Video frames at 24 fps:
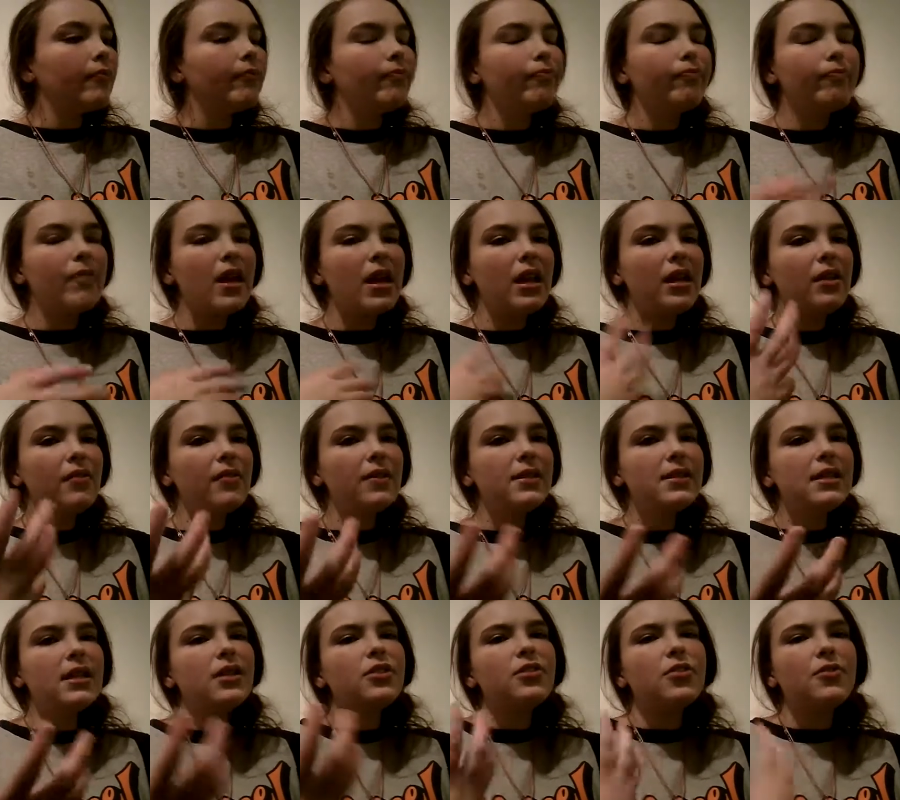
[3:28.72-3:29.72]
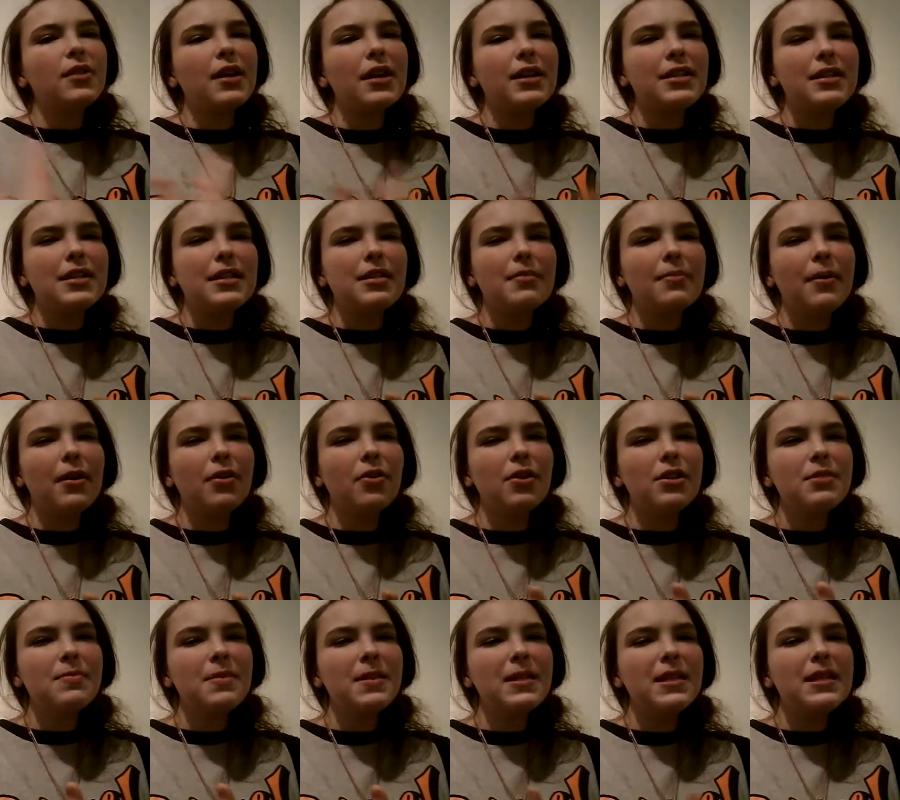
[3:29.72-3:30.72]
many of us don't anticipate
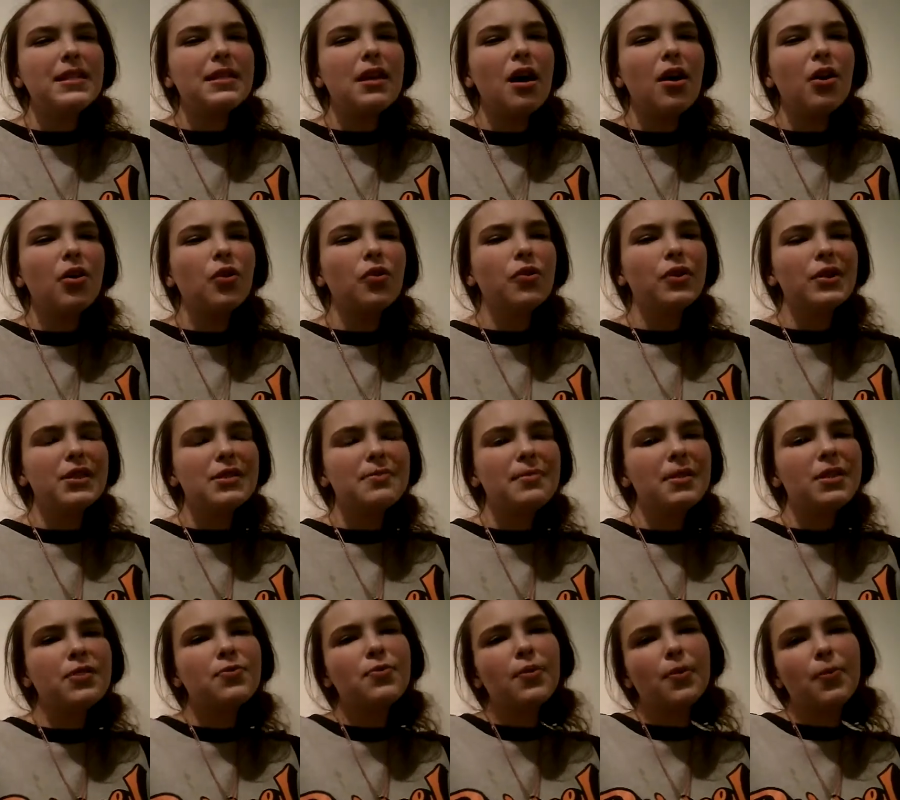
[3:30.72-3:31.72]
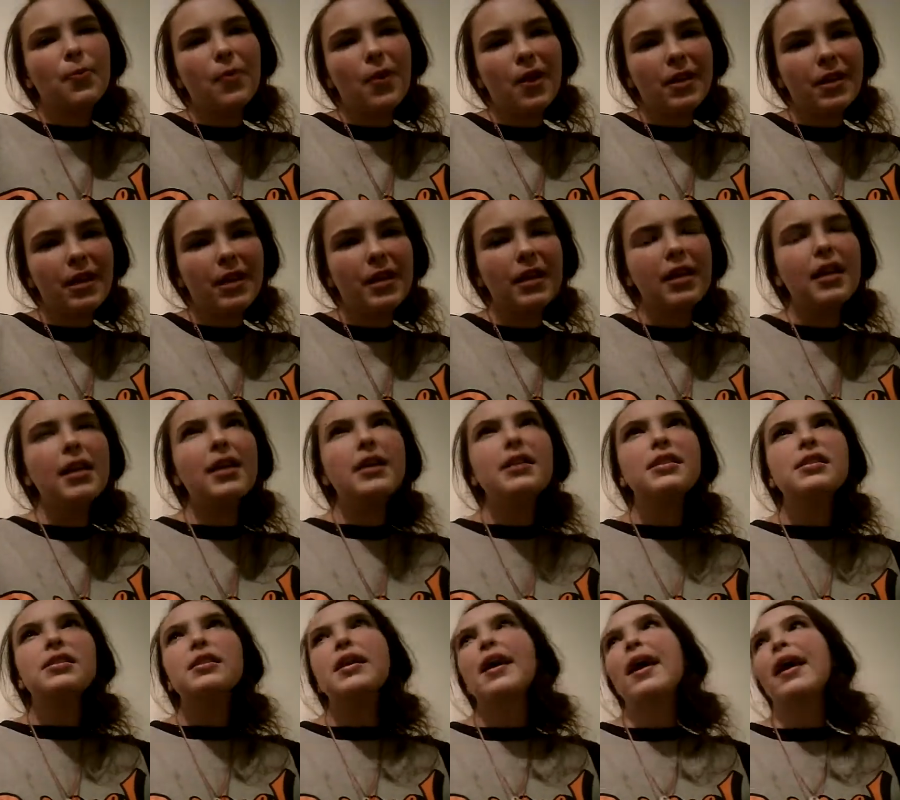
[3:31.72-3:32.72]
Christmas. It's not Christmas we're wanting.
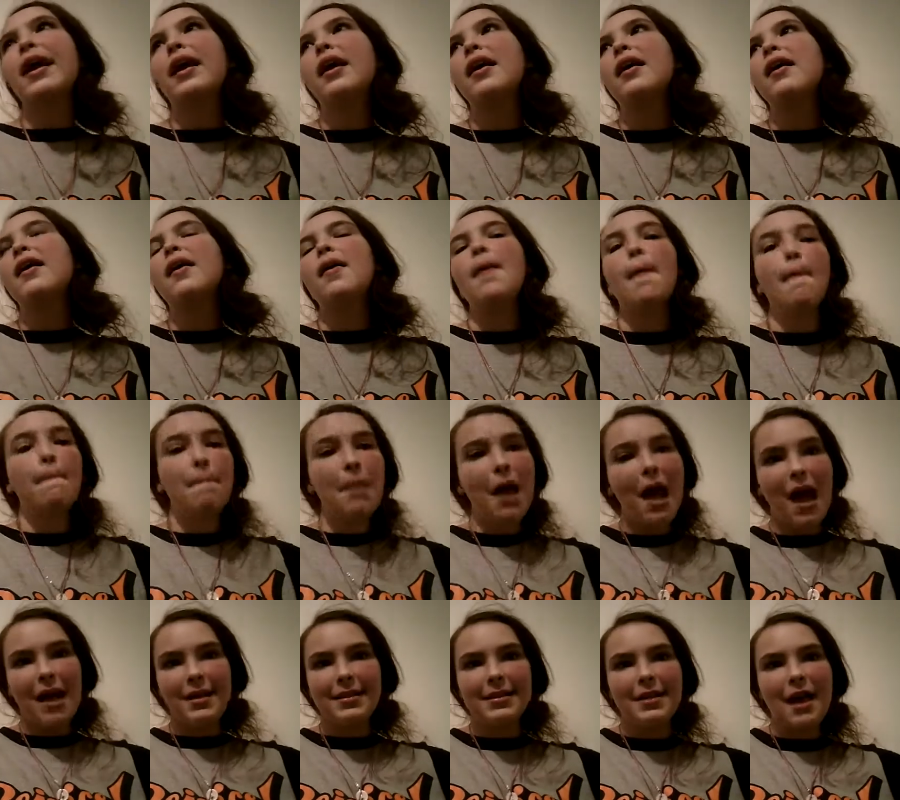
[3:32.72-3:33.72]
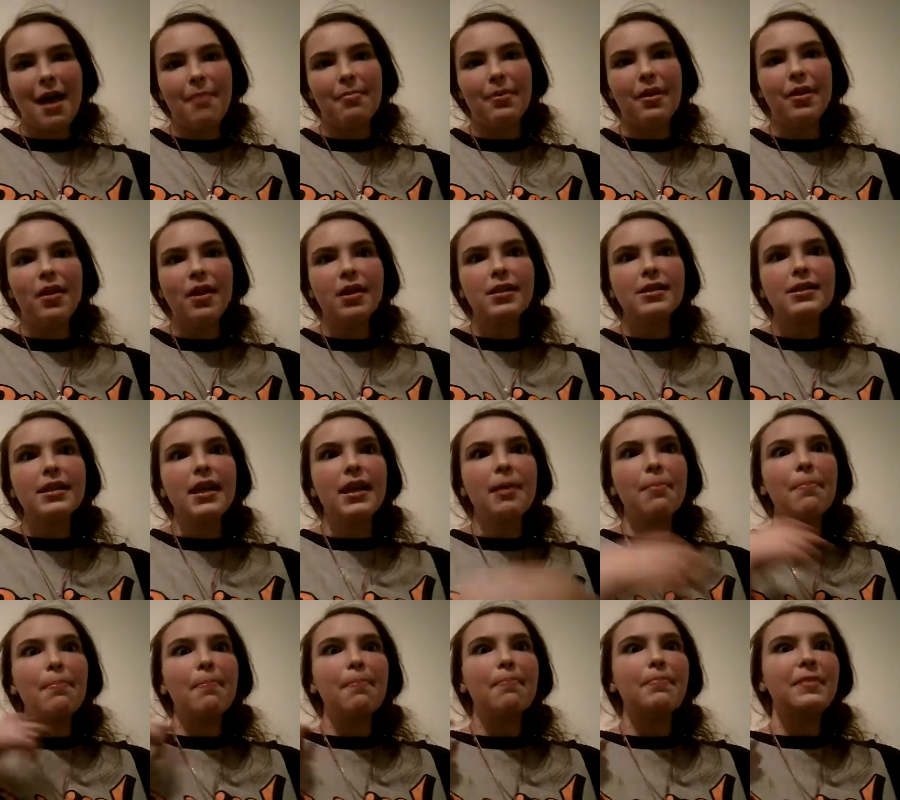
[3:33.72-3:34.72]
It's past happiness,
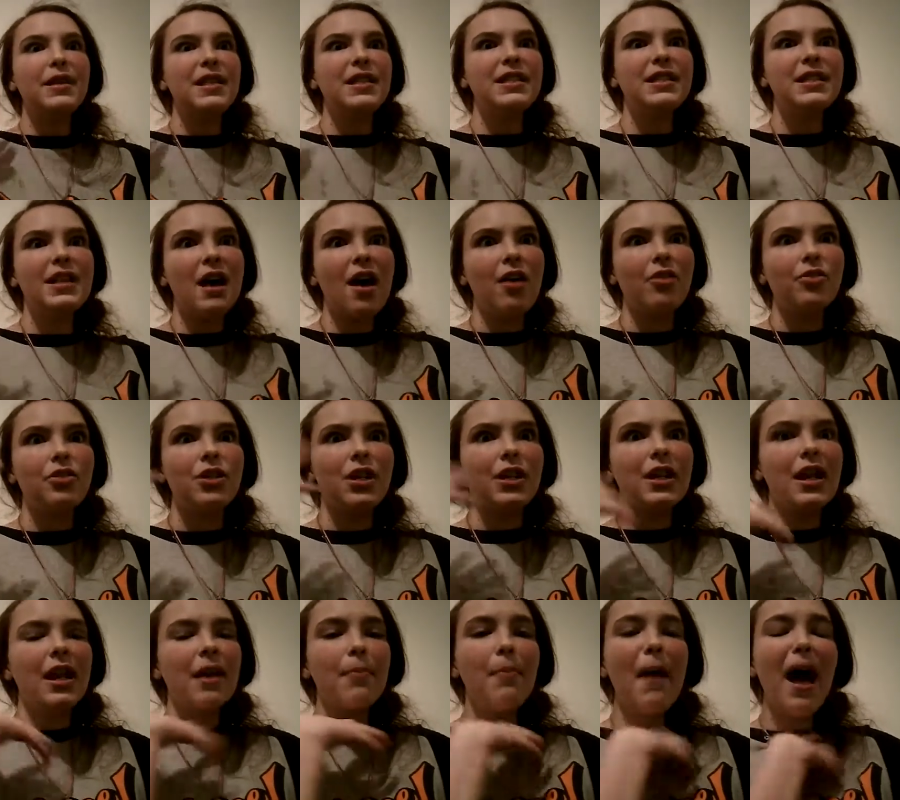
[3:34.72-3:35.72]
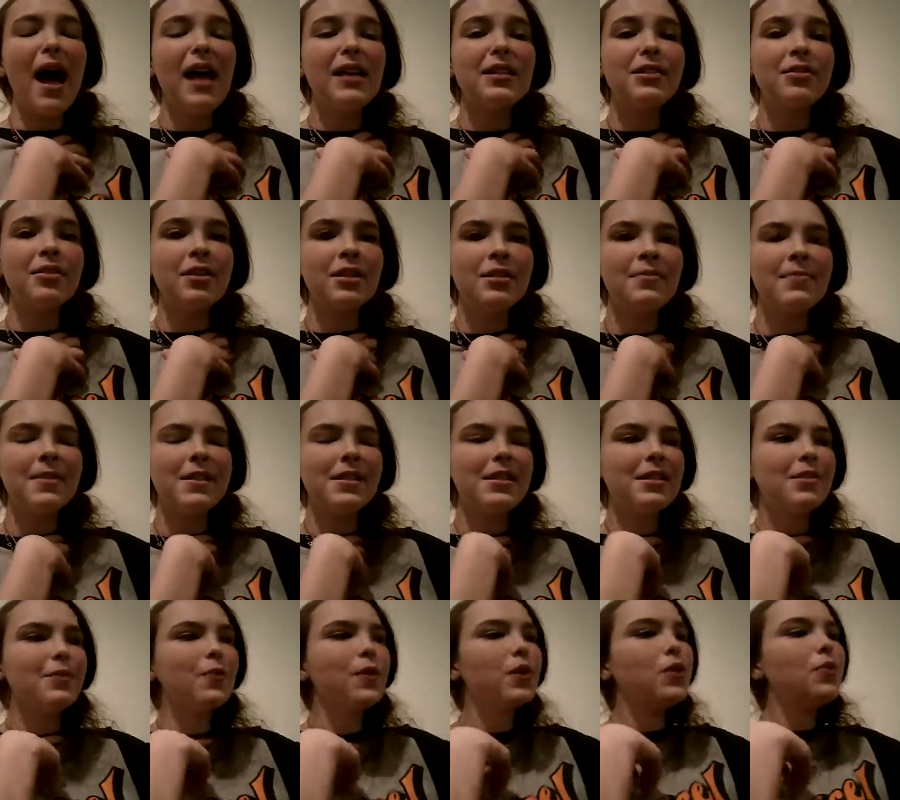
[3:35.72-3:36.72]
nostalgia, past
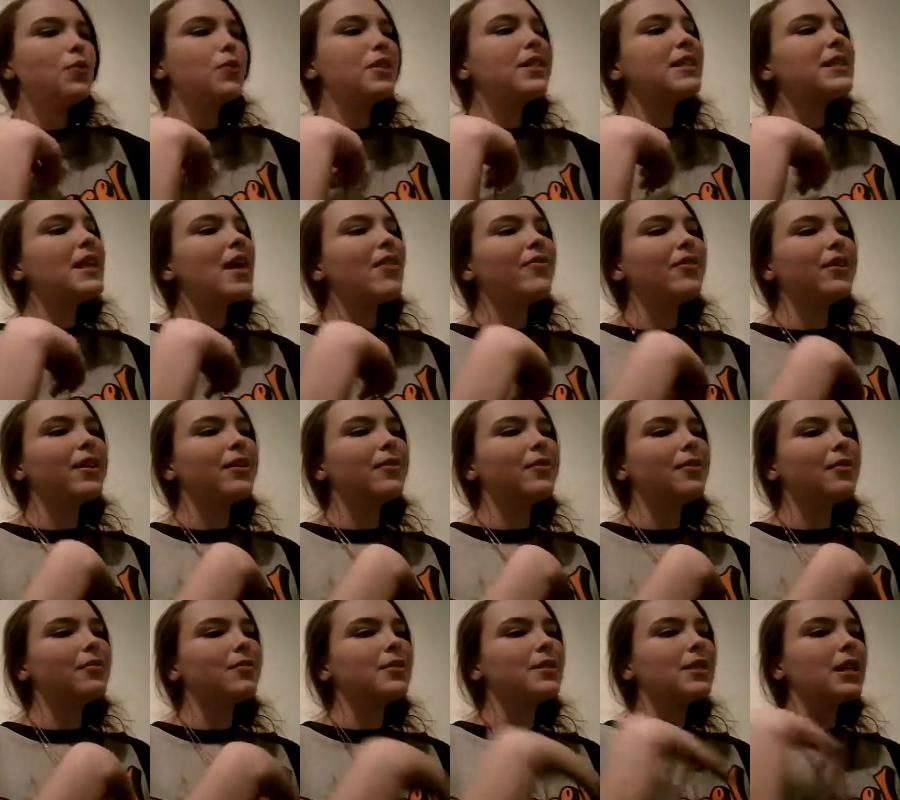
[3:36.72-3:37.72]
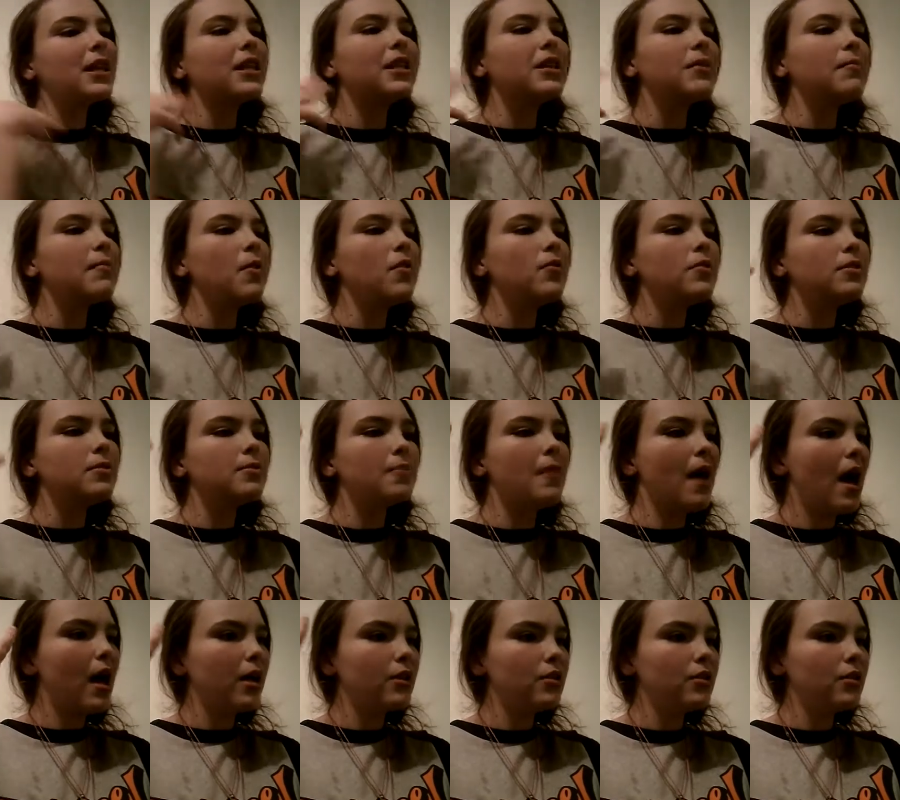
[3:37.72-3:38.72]
Christmases when you were 7 and it was the most
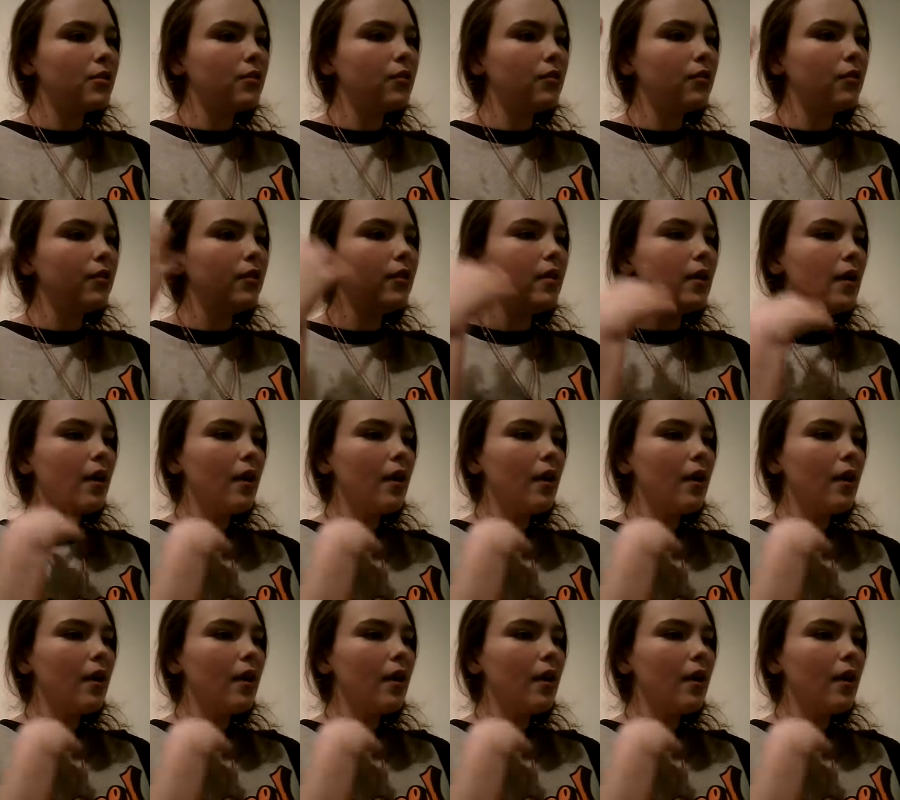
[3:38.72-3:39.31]
magical.